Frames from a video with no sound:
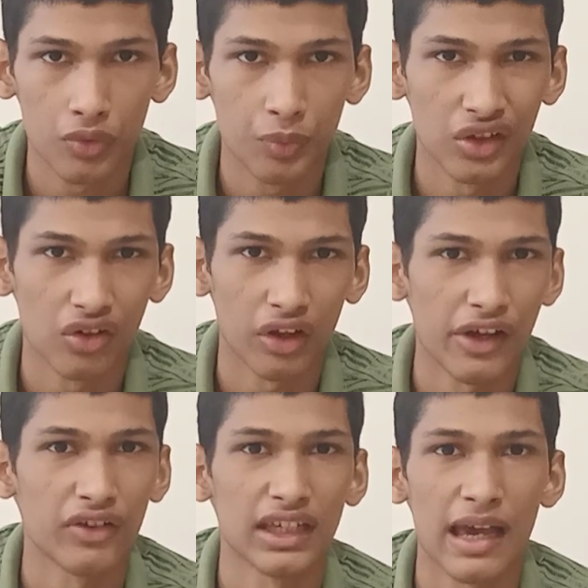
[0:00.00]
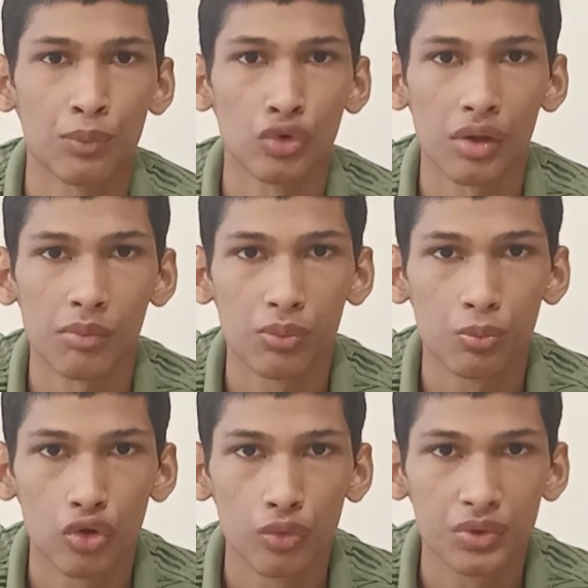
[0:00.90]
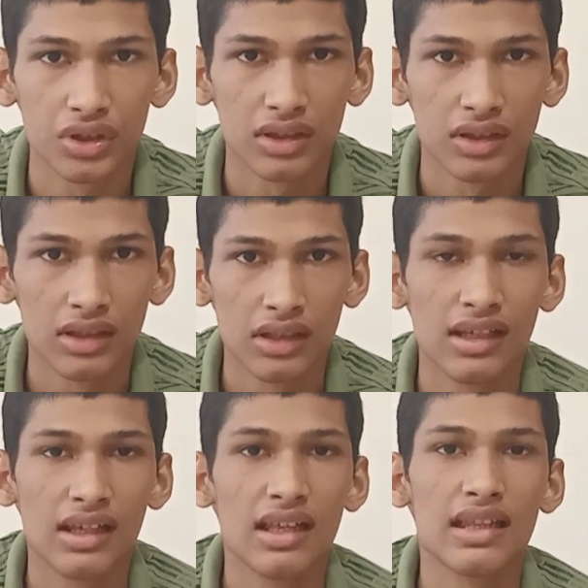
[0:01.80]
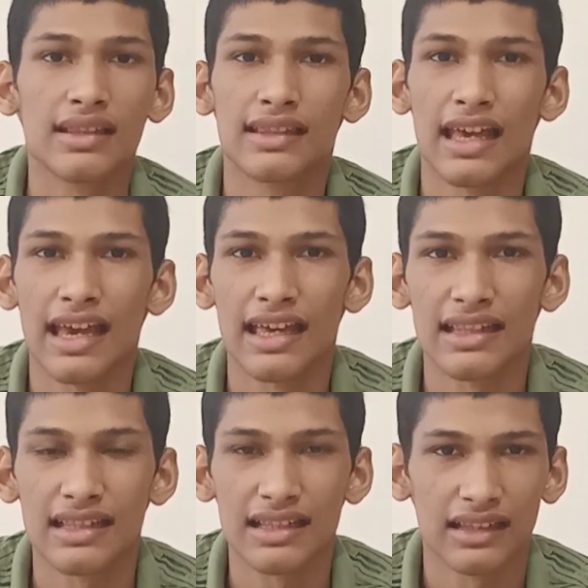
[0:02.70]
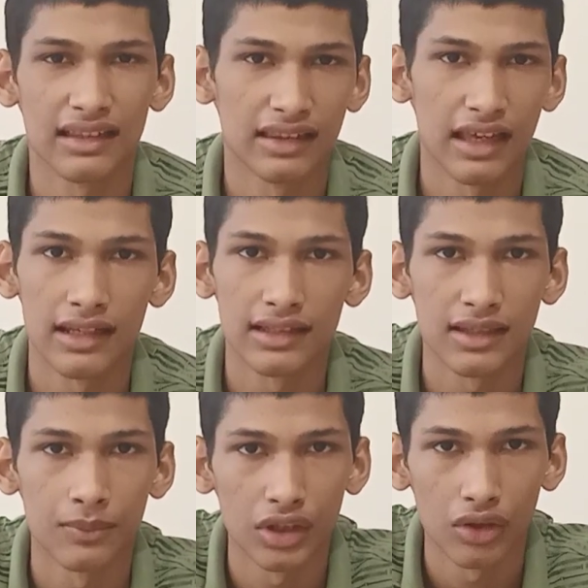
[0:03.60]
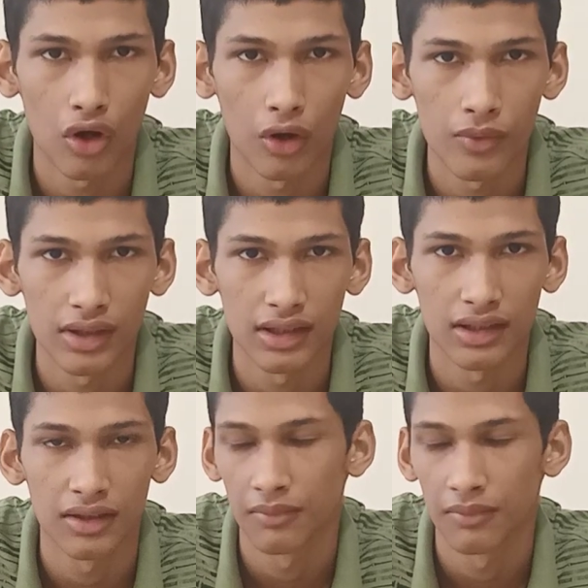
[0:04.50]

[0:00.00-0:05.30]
pooping or having abnormal poops, then there is something wrong with it.